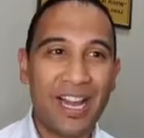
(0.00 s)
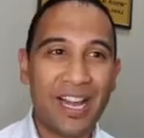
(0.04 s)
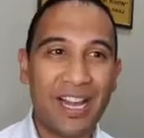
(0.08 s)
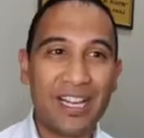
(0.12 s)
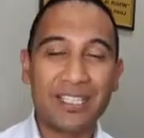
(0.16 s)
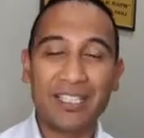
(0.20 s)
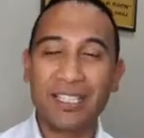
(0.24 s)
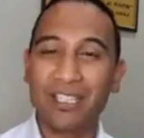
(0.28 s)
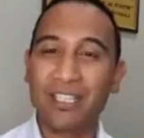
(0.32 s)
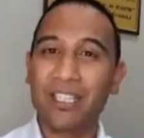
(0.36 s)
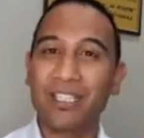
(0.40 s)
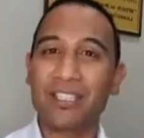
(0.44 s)

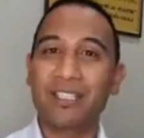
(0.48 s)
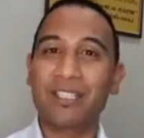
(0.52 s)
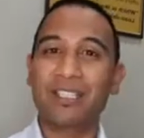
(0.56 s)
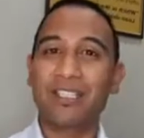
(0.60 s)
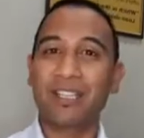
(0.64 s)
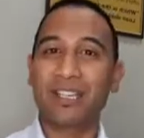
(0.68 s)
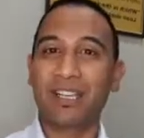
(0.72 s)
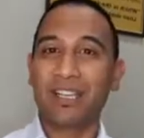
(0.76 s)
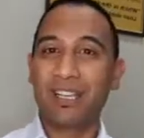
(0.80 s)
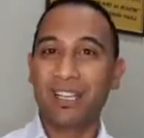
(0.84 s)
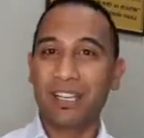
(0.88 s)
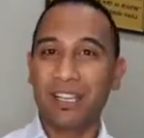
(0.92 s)
So
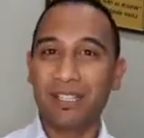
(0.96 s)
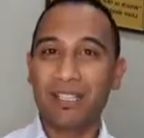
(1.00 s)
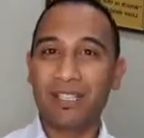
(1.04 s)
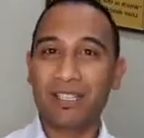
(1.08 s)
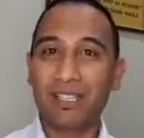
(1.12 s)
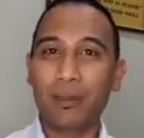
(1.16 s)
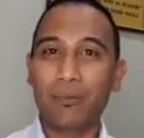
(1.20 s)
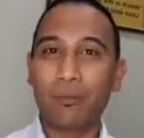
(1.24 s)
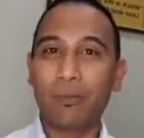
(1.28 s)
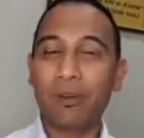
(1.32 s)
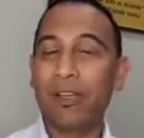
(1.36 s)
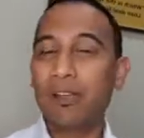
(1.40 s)
just in
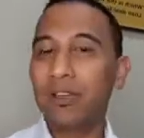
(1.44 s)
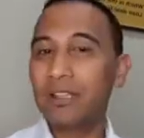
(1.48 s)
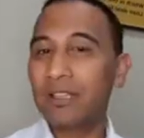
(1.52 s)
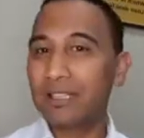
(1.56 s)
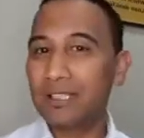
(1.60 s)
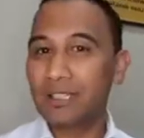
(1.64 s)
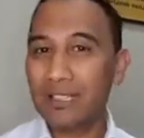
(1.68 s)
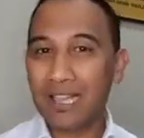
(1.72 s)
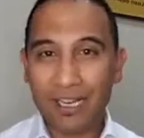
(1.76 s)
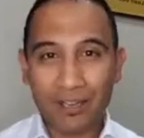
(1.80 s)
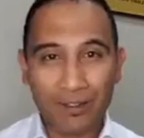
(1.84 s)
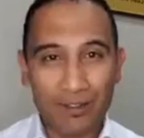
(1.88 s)
summary,
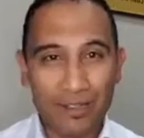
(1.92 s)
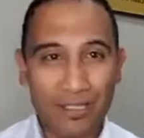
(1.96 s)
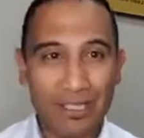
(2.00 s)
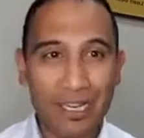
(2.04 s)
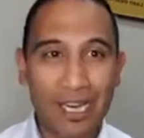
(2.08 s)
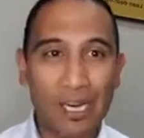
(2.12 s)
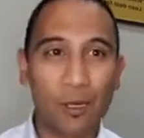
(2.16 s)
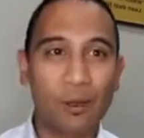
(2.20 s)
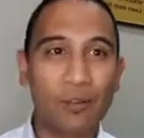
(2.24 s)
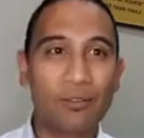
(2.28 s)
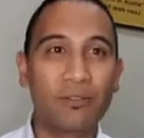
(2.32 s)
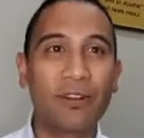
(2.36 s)
salary
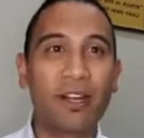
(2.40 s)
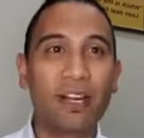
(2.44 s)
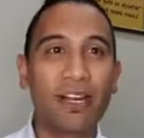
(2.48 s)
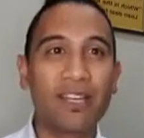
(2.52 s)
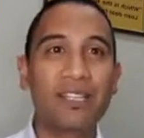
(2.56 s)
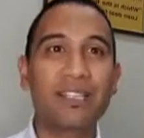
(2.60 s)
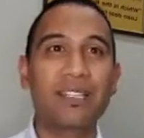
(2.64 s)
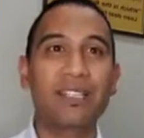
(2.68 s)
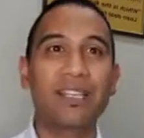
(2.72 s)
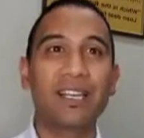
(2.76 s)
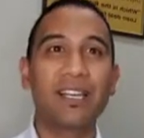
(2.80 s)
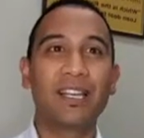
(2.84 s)

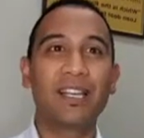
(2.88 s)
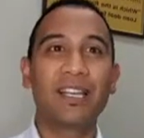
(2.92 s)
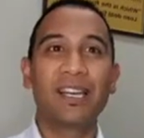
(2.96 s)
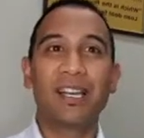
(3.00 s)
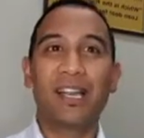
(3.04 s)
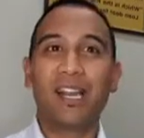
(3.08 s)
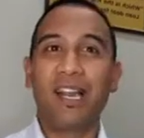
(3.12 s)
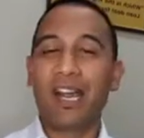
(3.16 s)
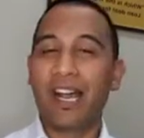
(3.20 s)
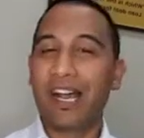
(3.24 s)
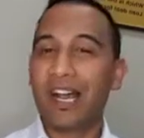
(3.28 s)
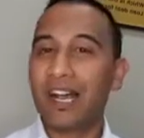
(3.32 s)
sacrificing,
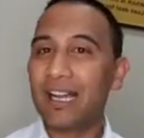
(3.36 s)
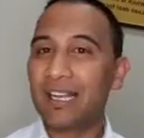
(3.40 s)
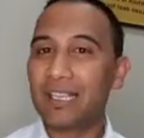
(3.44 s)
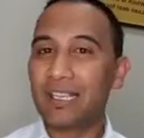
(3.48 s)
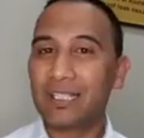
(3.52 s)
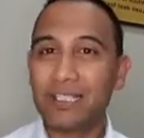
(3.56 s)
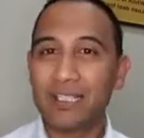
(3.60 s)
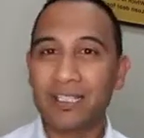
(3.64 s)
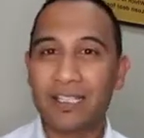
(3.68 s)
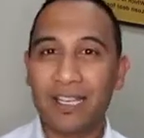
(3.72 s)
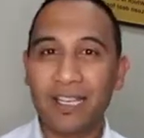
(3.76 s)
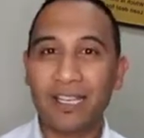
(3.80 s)

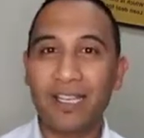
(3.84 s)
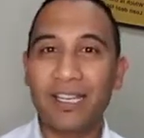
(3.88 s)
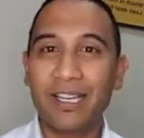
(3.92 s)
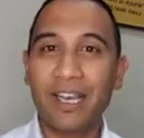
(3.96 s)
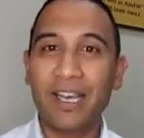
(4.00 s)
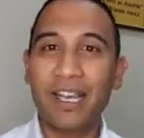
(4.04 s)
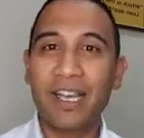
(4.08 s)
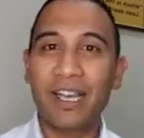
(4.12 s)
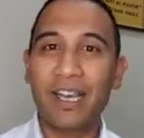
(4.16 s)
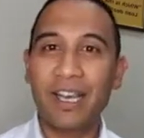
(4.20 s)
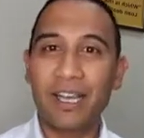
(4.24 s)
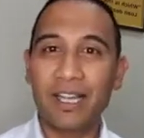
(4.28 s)
selling
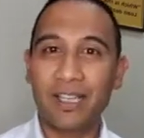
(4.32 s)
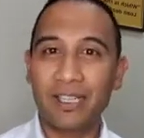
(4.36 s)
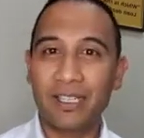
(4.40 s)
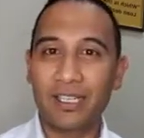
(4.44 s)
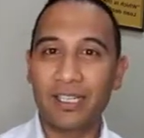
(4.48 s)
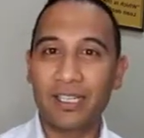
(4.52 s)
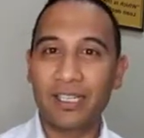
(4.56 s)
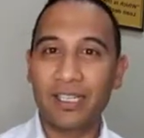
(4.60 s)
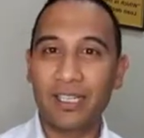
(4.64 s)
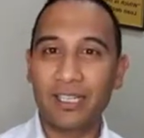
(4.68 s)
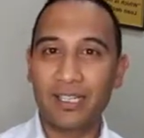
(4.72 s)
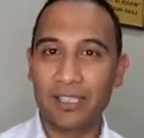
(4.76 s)

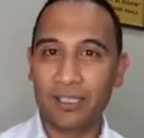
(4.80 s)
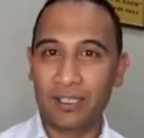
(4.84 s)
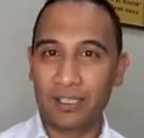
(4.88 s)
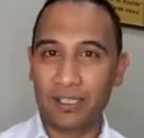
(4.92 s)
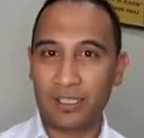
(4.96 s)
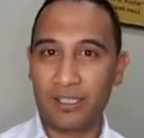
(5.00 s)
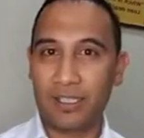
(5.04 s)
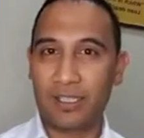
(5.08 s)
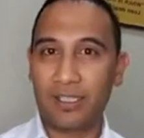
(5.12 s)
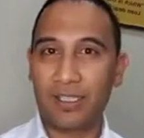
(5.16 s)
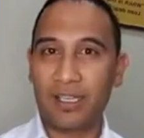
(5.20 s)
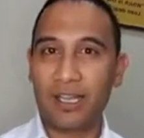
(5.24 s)
a
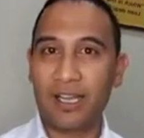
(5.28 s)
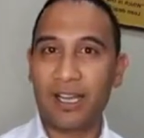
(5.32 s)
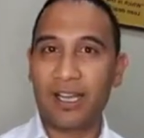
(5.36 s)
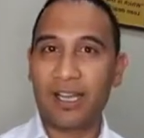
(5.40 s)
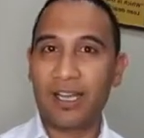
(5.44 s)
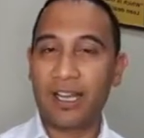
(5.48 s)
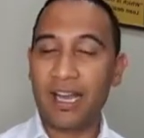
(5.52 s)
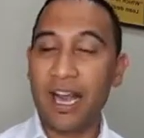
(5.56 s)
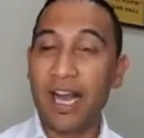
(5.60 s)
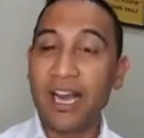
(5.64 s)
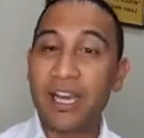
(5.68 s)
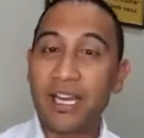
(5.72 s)

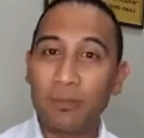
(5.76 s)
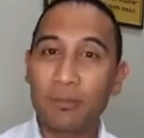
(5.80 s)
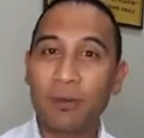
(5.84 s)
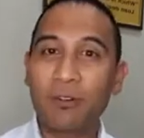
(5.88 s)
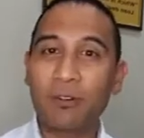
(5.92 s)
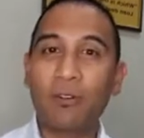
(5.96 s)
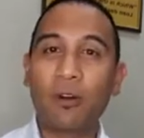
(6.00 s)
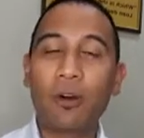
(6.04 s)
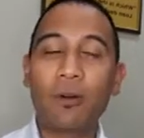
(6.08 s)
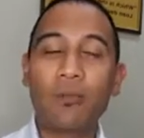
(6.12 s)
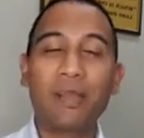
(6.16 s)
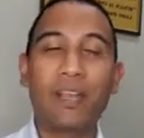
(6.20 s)

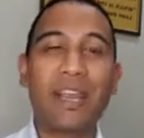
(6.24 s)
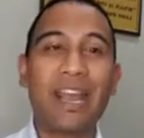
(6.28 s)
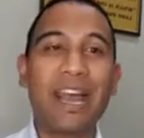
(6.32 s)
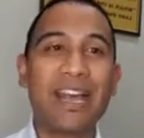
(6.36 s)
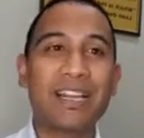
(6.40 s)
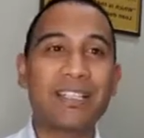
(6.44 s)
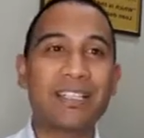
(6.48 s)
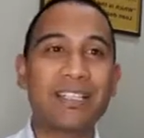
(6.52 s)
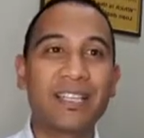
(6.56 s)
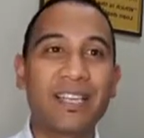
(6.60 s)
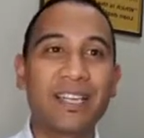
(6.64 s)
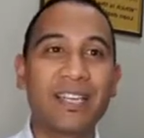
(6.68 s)
underperforming
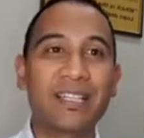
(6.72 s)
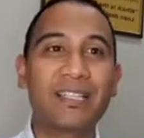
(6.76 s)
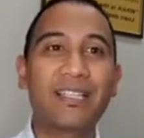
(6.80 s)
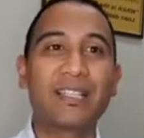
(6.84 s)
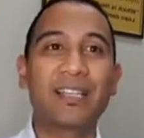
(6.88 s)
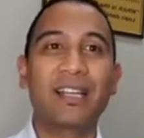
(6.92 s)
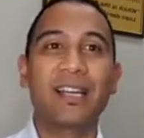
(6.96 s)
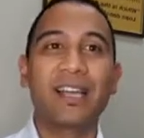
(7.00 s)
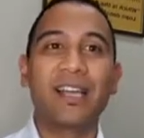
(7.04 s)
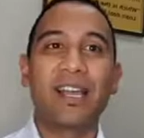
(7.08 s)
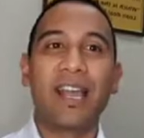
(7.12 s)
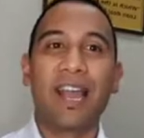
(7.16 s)
asset,
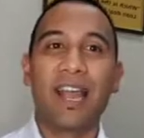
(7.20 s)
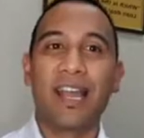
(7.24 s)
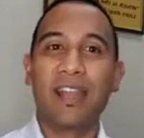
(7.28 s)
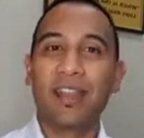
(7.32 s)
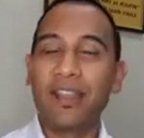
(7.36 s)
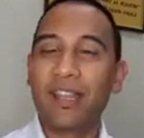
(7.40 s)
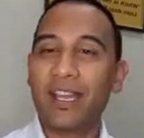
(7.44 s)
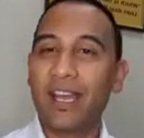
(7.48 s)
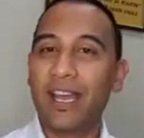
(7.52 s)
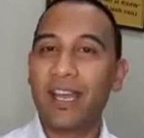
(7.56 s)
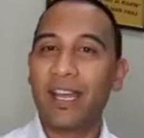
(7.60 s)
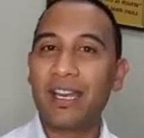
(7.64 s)

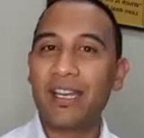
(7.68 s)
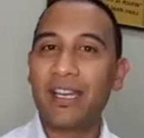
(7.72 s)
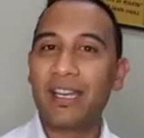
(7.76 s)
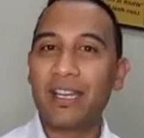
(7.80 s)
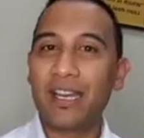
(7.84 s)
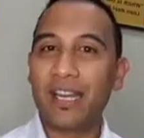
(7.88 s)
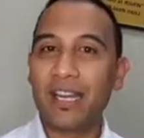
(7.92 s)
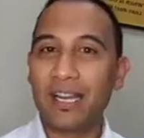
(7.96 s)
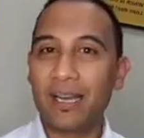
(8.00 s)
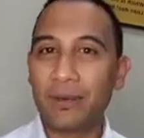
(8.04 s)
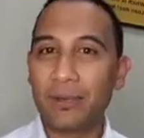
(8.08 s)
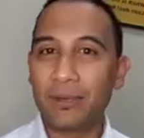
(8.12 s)
and then
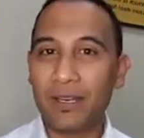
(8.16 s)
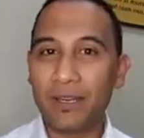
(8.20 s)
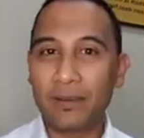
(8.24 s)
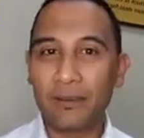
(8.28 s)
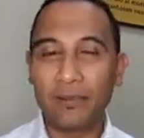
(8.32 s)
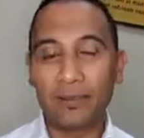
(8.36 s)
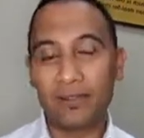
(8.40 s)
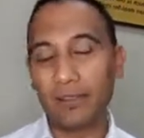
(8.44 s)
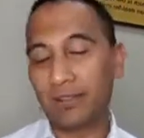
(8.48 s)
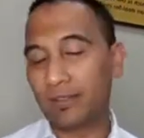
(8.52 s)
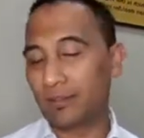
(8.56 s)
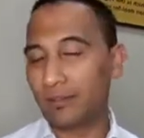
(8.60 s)

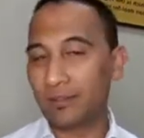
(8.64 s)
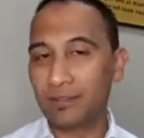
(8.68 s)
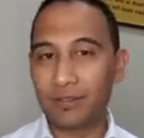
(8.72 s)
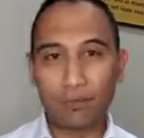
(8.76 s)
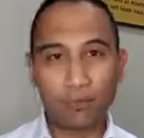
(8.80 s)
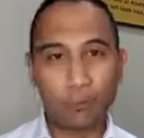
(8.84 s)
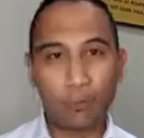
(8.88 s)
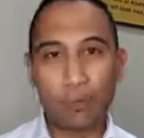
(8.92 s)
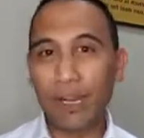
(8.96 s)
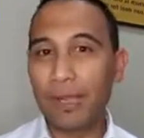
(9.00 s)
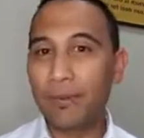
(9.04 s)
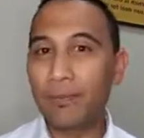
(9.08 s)
in
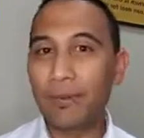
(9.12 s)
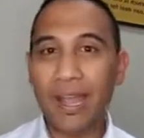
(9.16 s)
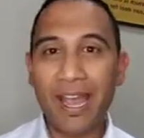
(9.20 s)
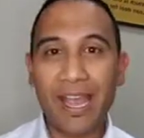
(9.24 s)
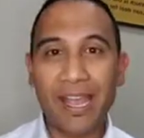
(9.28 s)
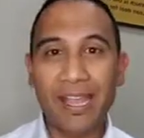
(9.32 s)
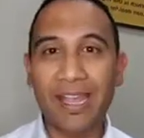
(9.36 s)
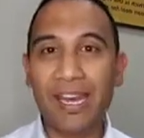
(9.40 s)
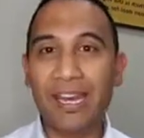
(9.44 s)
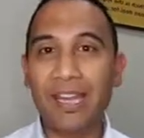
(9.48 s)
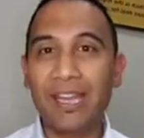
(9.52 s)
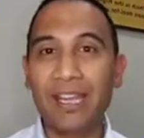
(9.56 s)

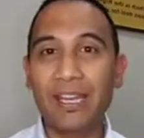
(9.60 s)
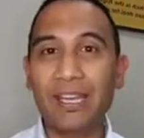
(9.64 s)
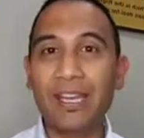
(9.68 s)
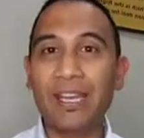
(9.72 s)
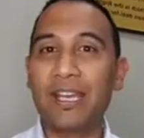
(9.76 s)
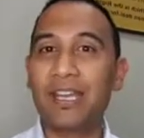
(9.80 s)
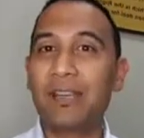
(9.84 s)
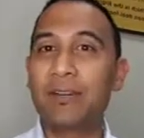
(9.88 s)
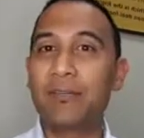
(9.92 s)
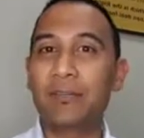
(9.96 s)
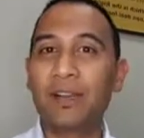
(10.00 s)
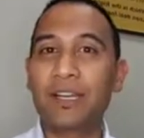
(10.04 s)
prepaying
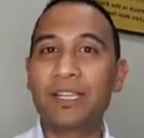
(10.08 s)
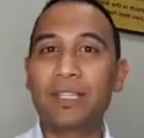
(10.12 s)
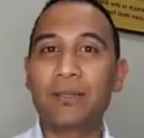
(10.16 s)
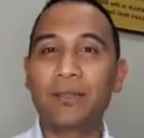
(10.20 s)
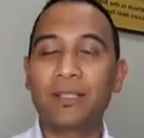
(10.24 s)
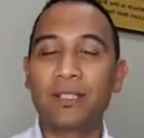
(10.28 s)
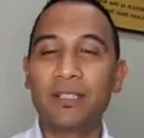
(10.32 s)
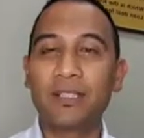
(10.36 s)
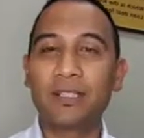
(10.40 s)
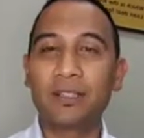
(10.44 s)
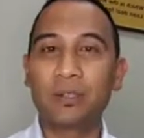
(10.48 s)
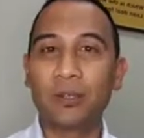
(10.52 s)
any
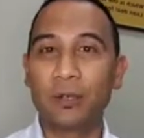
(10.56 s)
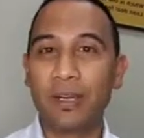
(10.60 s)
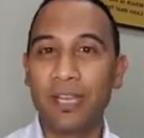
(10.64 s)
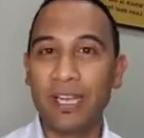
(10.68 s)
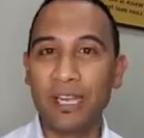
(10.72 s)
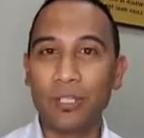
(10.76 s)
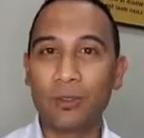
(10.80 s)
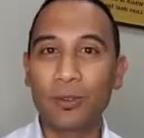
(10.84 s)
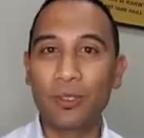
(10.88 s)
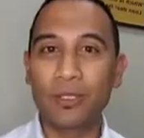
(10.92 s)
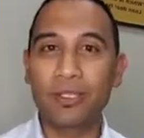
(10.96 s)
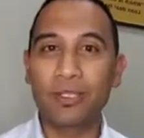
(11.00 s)
investments or
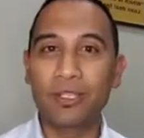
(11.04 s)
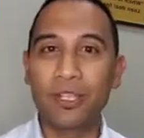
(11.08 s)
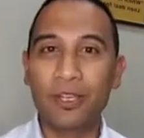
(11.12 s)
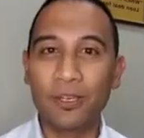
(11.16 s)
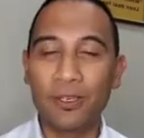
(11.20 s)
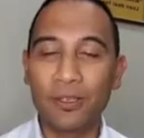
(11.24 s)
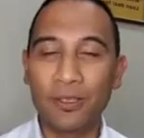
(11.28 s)
interest on